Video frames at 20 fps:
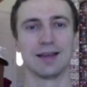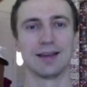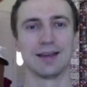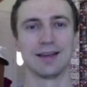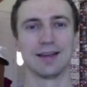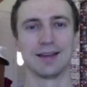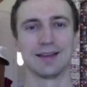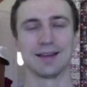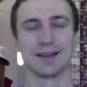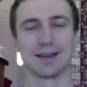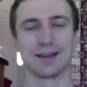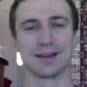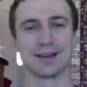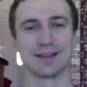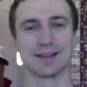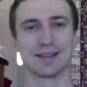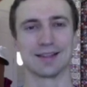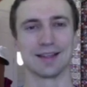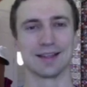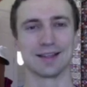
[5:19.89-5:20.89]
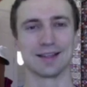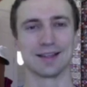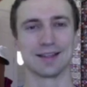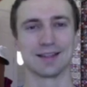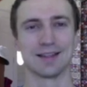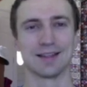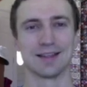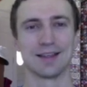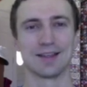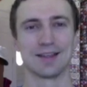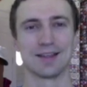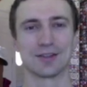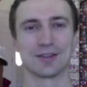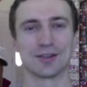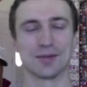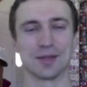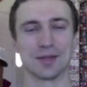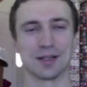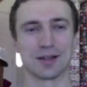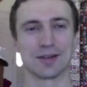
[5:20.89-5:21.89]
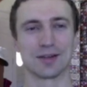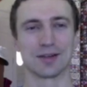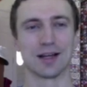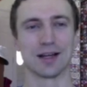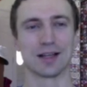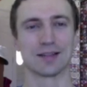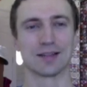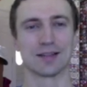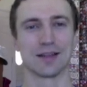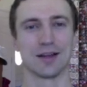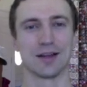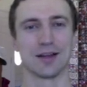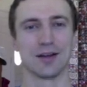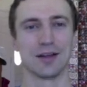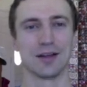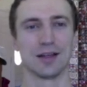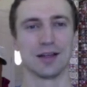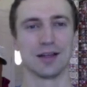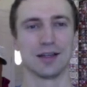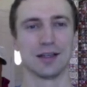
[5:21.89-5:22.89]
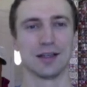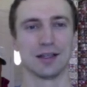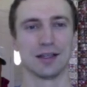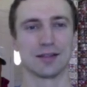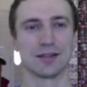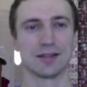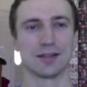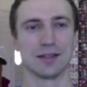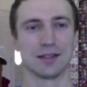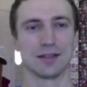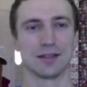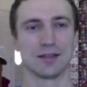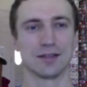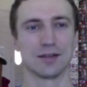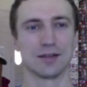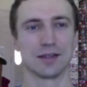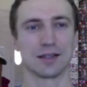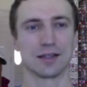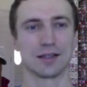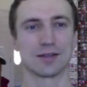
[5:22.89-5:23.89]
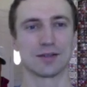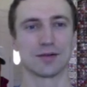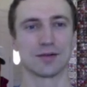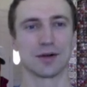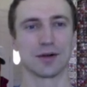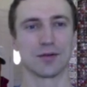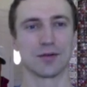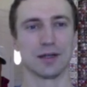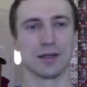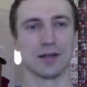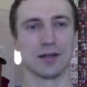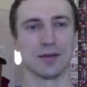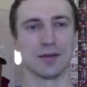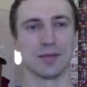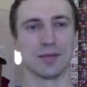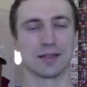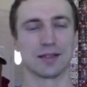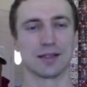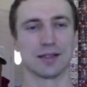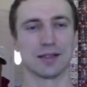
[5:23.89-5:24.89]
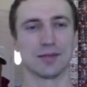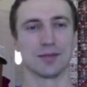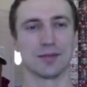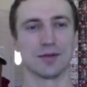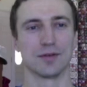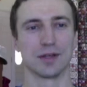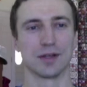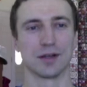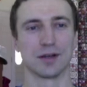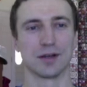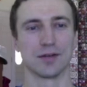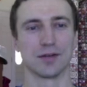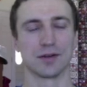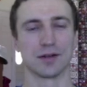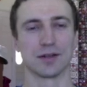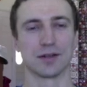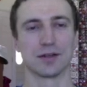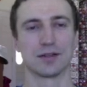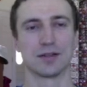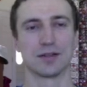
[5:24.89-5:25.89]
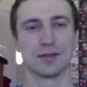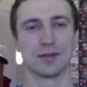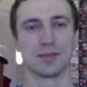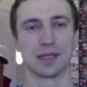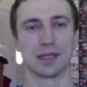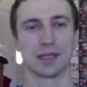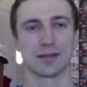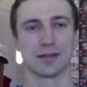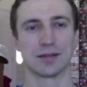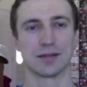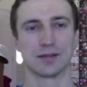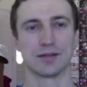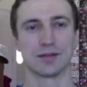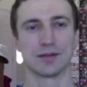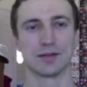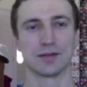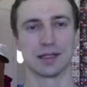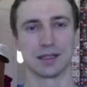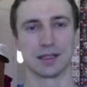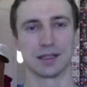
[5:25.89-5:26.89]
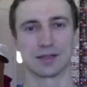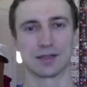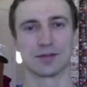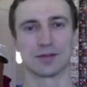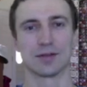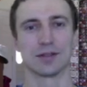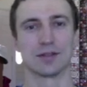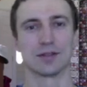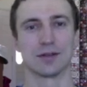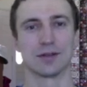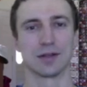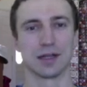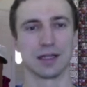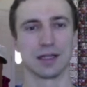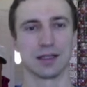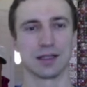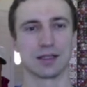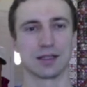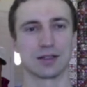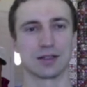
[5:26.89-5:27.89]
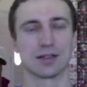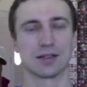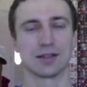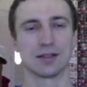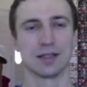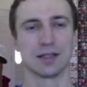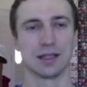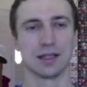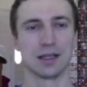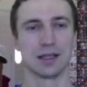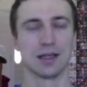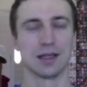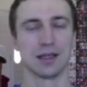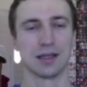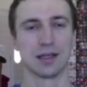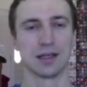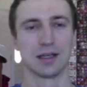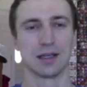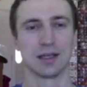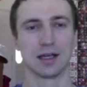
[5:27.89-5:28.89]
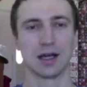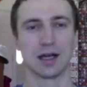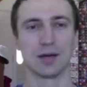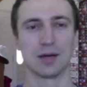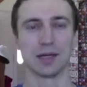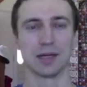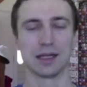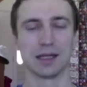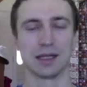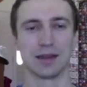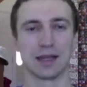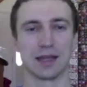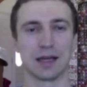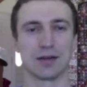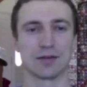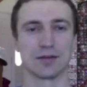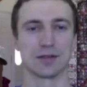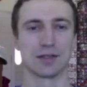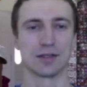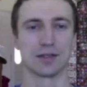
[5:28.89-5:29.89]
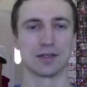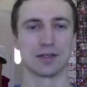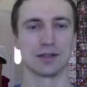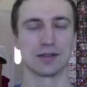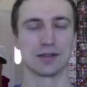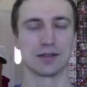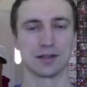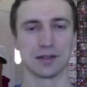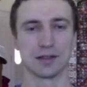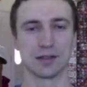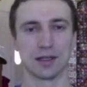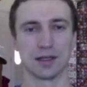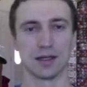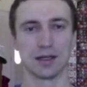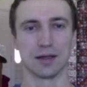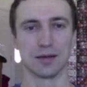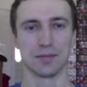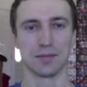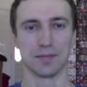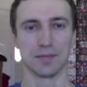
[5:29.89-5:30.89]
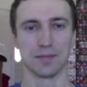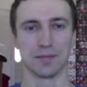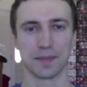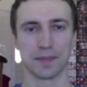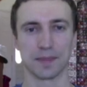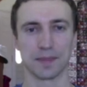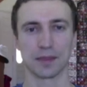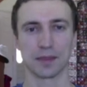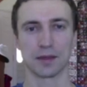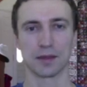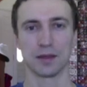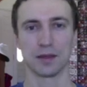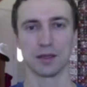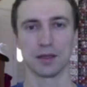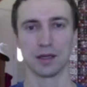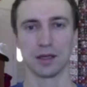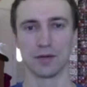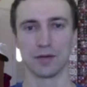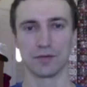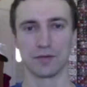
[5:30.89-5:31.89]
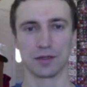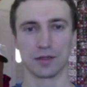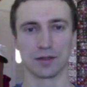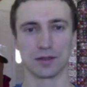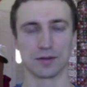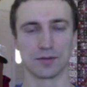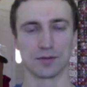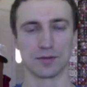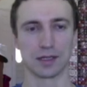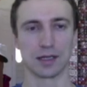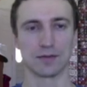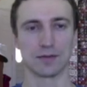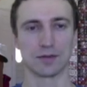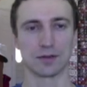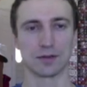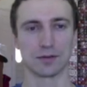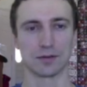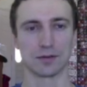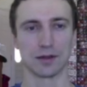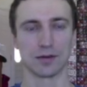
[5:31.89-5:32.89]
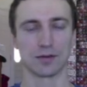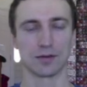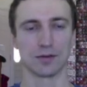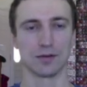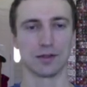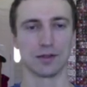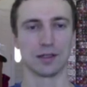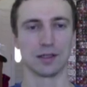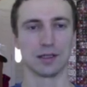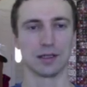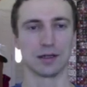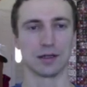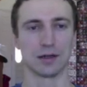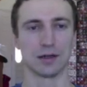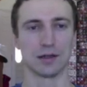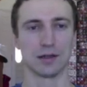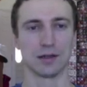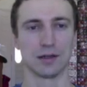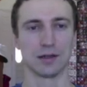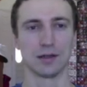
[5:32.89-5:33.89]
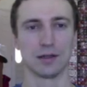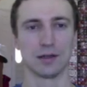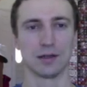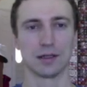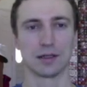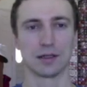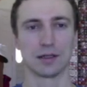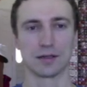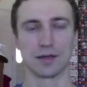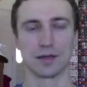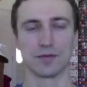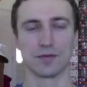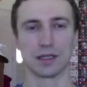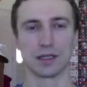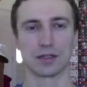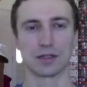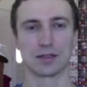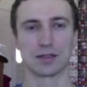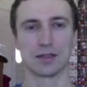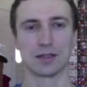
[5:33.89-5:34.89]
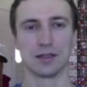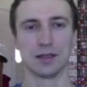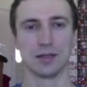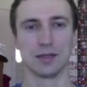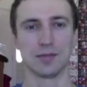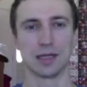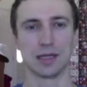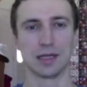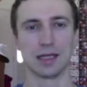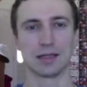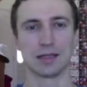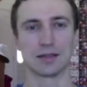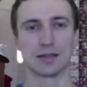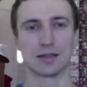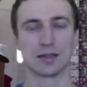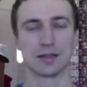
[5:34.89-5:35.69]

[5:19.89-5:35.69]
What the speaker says: there you see it's streaming across. So it's doing a square window, basically moving over 2 pixels, doing the next one, and you can just see how many thousands of windows we're gonna have to run through here. So if we can just eliminate